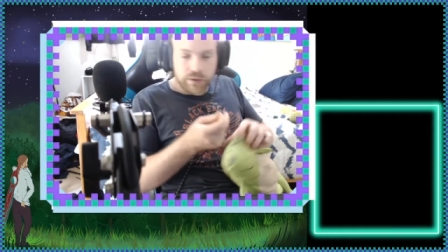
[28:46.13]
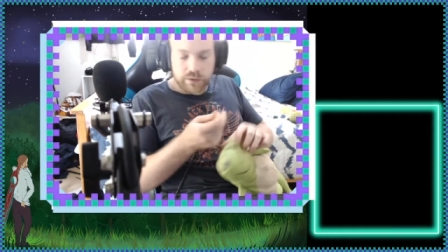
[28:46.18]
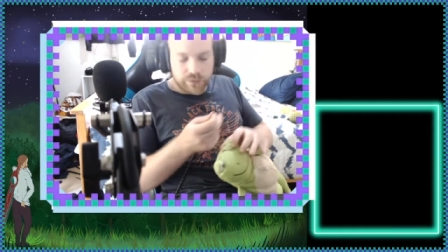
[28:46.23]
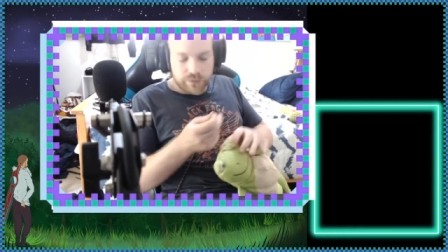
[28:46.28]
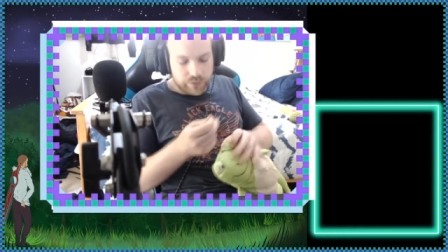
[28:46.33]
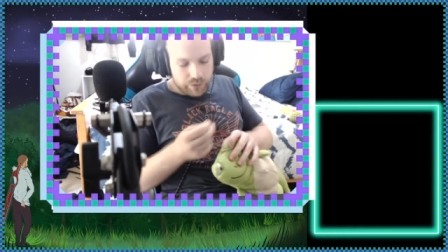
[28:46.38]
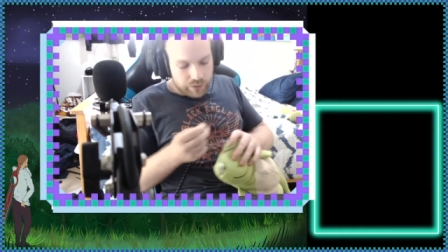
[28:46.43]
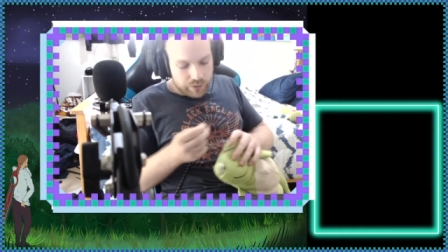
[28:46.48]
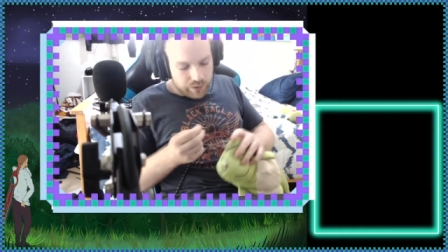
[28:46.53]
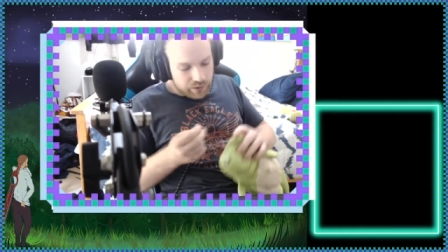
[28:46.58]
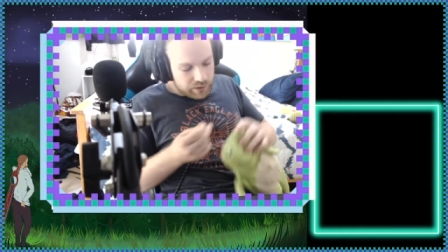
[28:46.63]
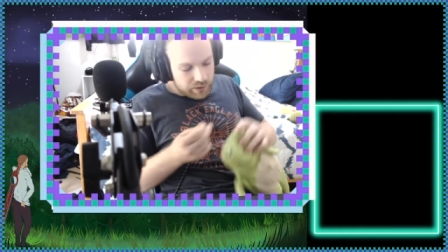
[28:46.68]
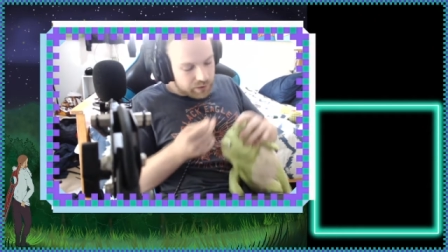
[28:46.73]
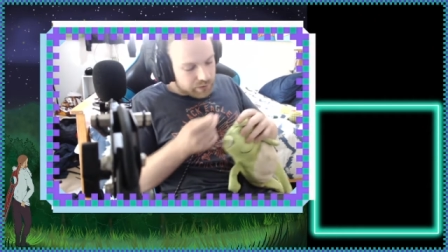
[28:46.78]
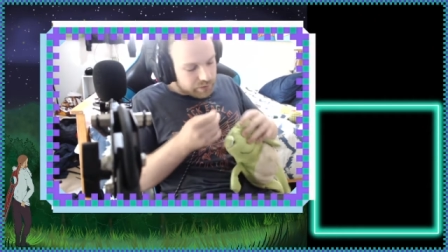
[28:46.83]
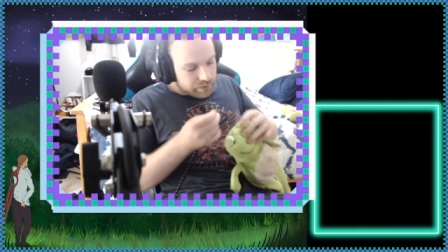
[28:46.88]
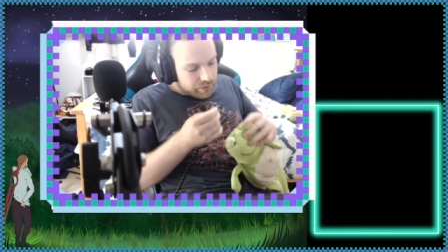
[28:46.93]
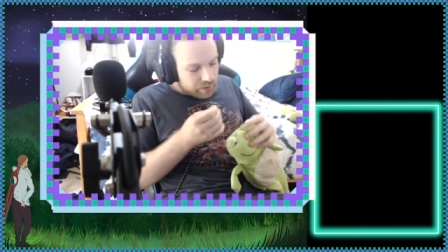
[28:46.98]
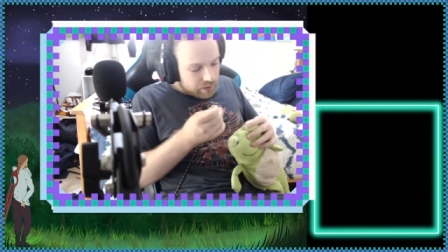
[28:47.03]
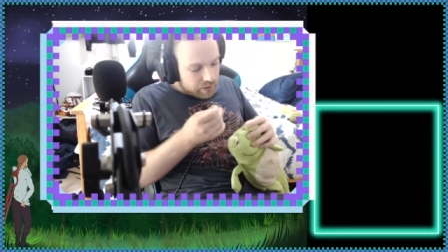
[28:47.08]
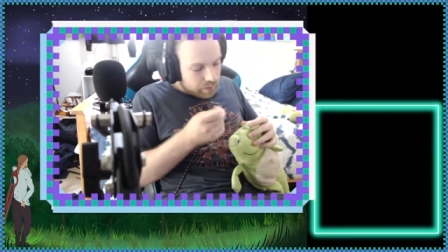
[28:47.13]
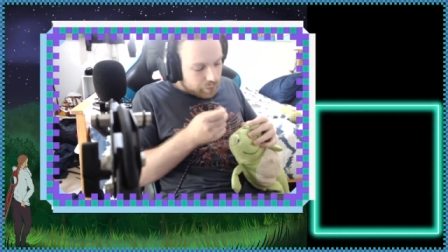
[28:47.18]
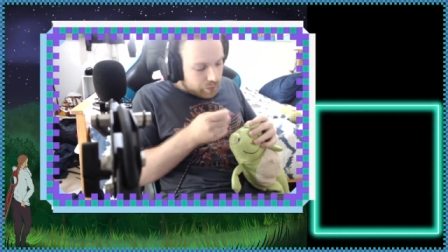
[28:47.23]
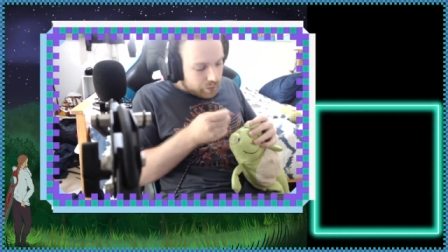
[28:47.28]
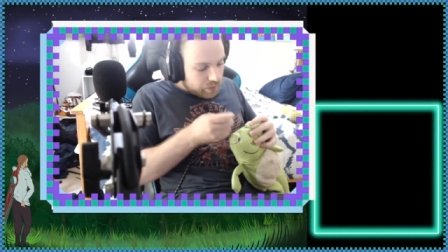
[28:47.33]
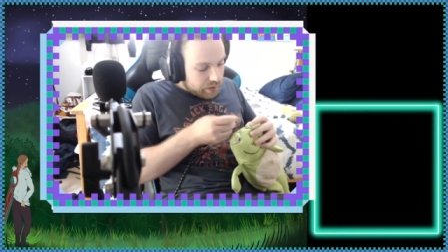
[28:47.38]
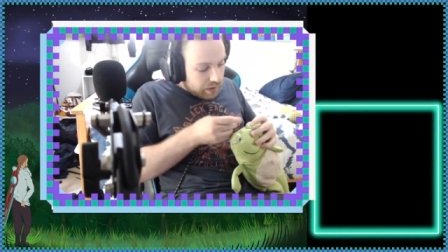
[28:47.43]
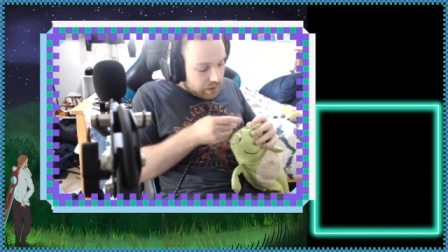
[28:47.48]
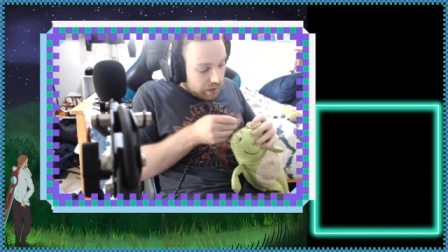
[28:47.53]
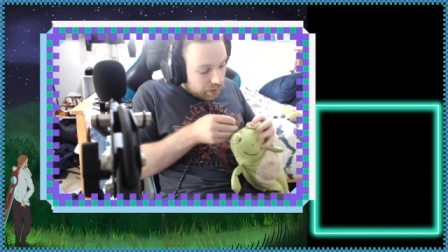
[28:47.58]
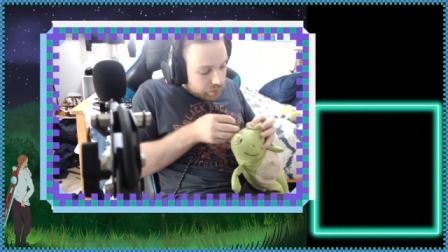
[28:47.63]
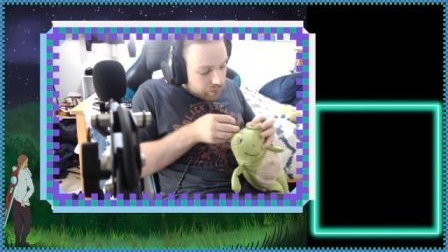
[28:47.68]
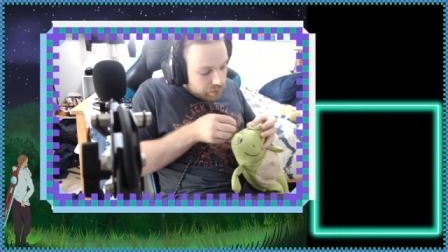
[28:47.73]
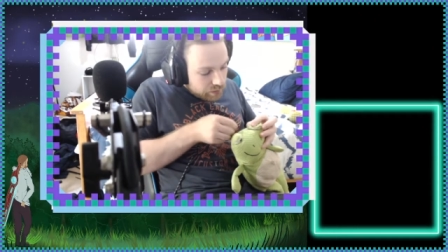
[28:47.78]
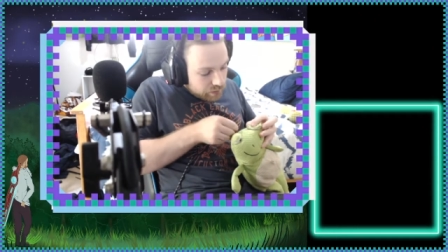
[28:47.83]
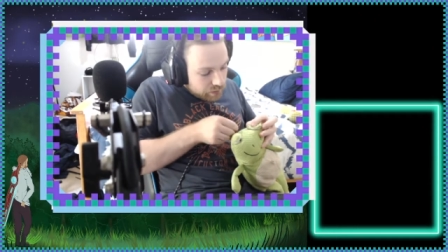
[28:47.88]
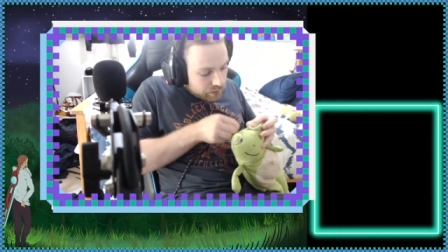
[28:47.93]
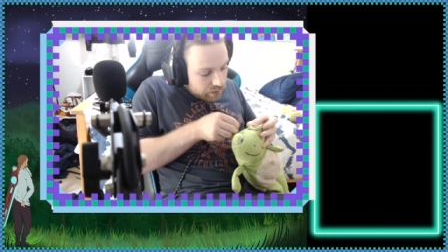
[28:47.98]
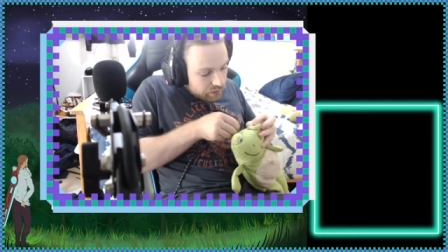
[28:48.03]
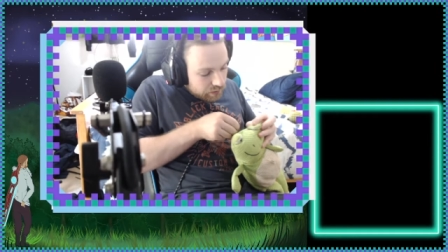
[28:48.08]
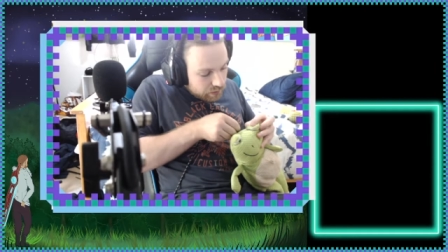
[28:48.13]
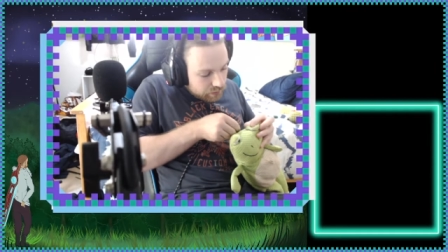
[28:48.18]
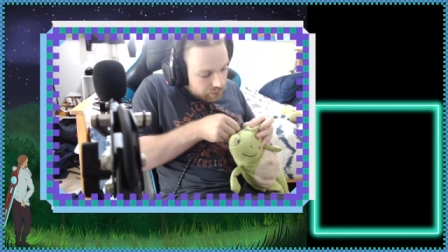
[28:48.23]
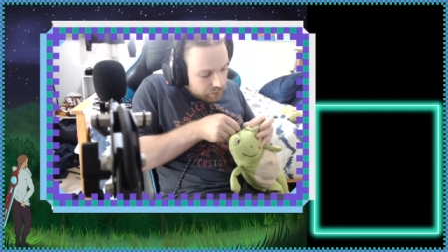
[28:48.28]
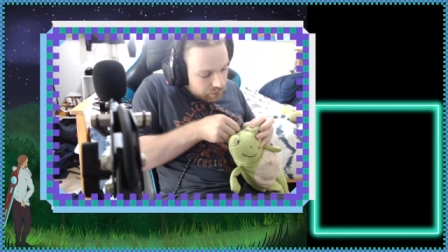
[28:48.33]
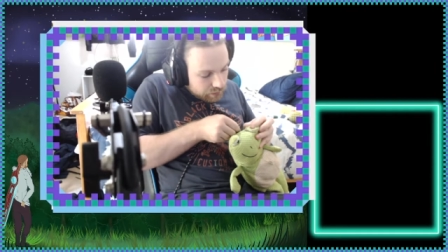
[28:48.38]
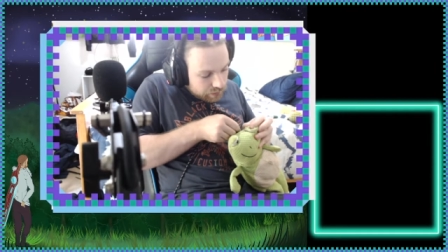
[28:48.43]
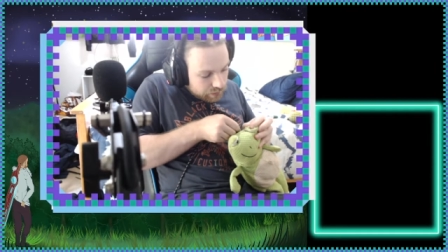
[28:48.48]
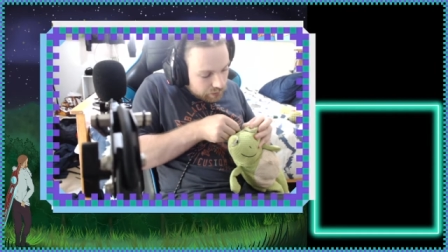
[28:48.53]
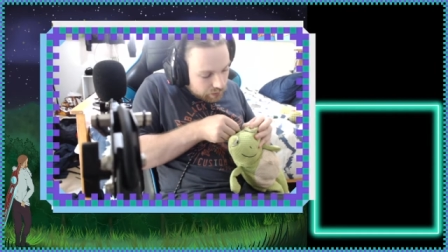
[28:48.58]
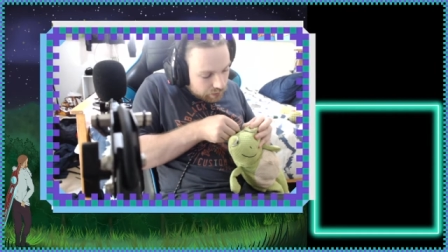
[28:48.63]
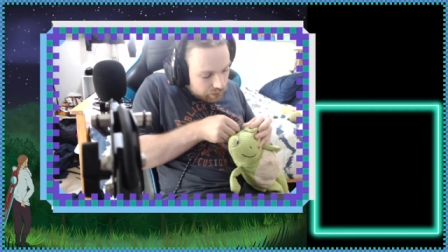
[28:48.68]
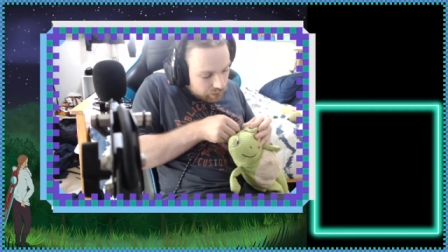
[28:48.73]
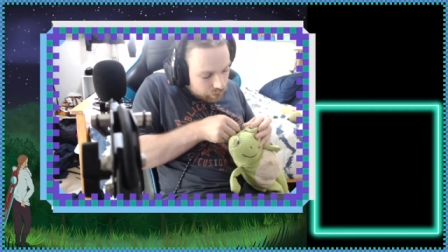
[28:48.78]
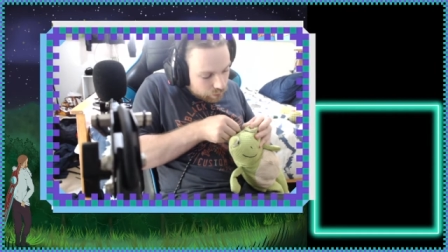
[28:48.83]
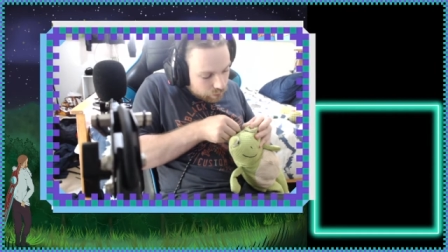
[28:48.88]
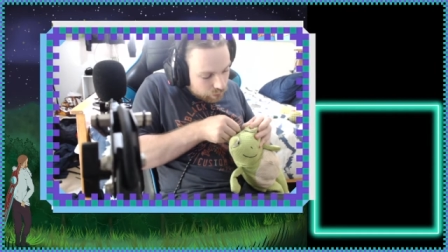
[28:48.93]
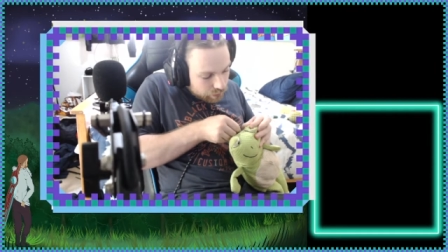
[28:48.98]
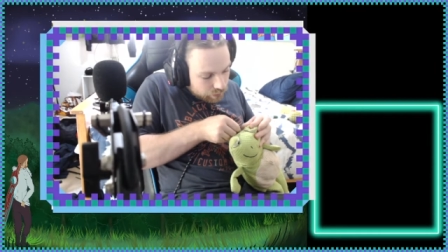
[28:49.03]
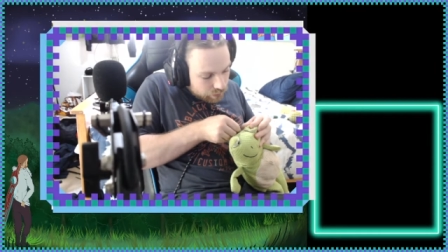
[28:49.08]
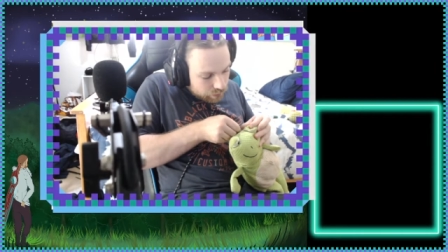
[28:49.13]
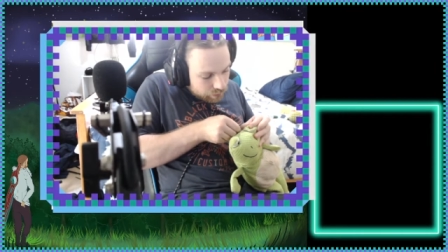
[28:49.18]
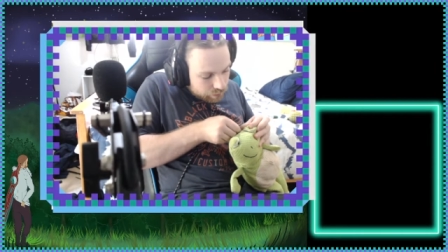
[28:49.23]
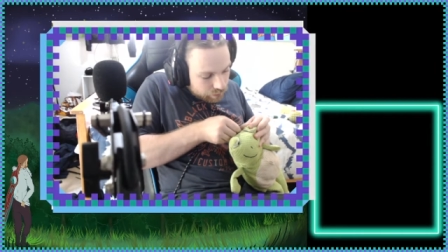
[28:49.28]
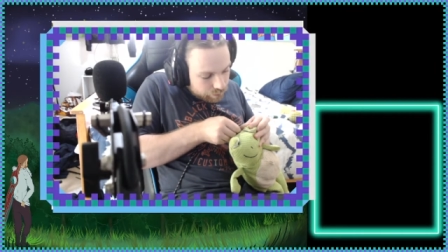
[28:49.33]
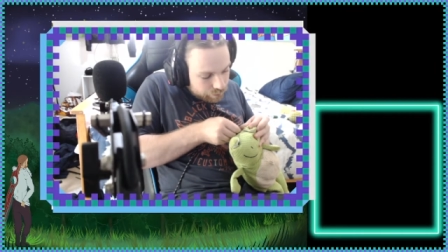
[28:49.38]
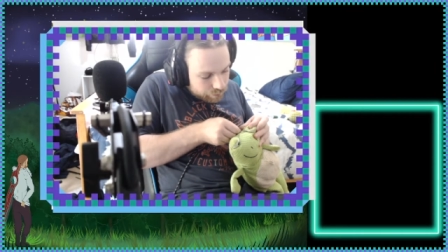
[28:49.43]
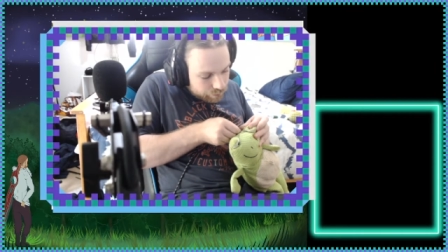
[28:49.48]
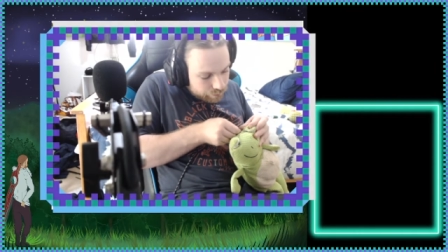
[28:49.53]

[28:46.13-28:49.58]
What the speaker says: so that it neatens it up on the outside so that I can work on it.